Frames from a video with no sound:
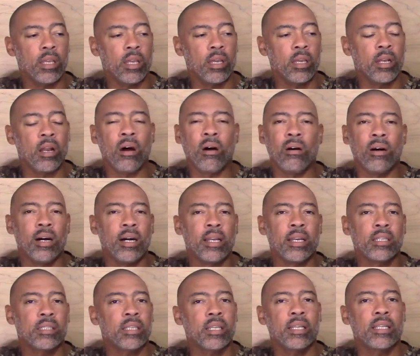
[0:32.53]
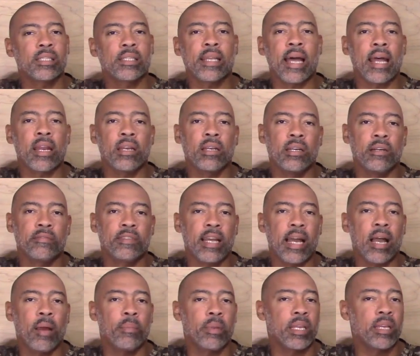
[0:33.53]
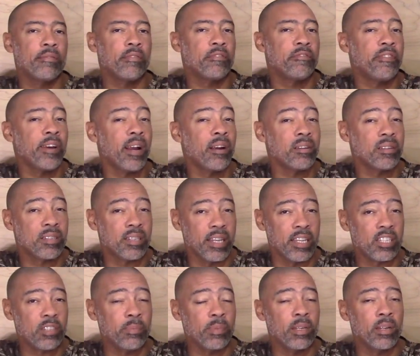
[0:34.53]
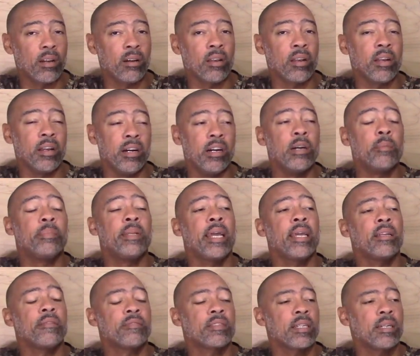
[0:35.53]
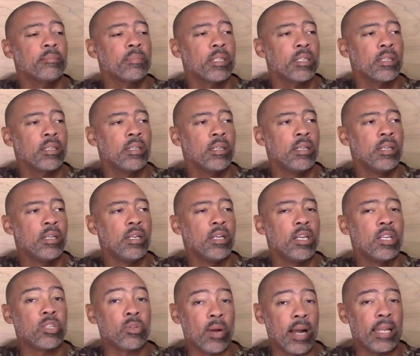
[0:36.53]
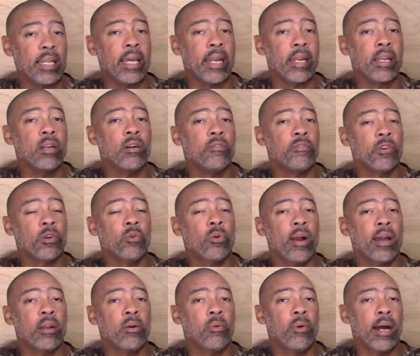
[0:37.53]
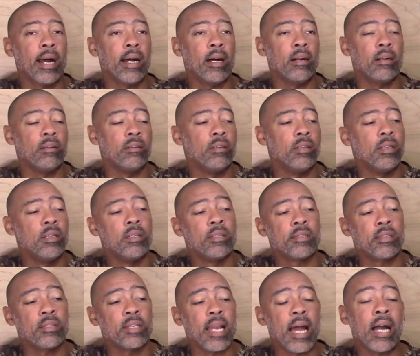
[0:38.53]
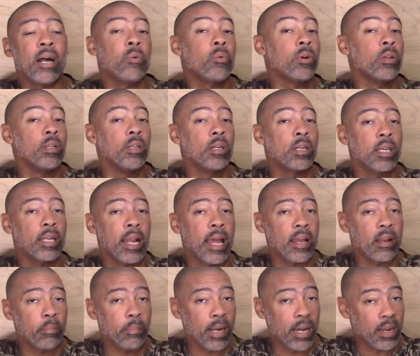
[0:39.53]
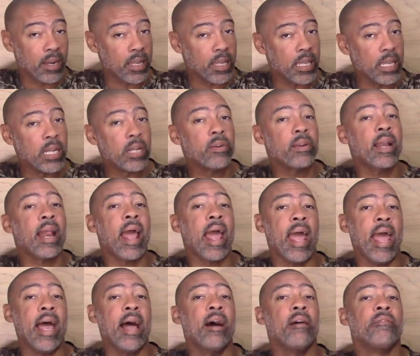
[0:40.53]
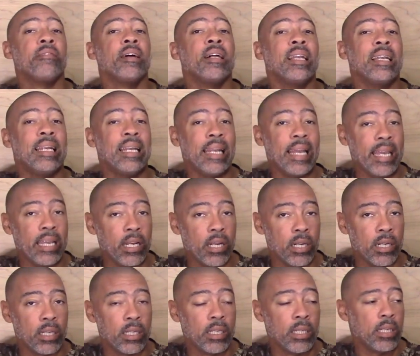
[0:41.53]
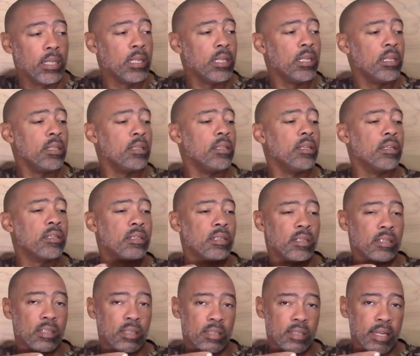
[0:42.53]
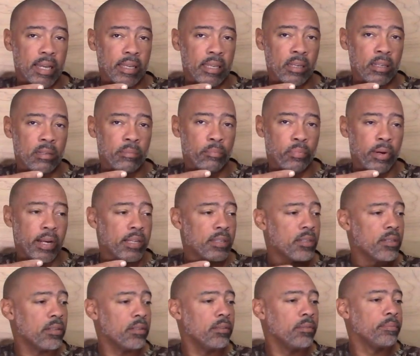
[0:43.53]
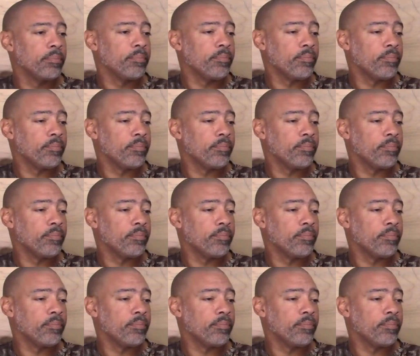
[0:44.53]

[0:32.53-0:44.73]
in all honesty, it's not enough time to give a fair assessment on an update of something. So I let it go for quite a while. So now we're looking at about a year and a half later. This is the second compressor.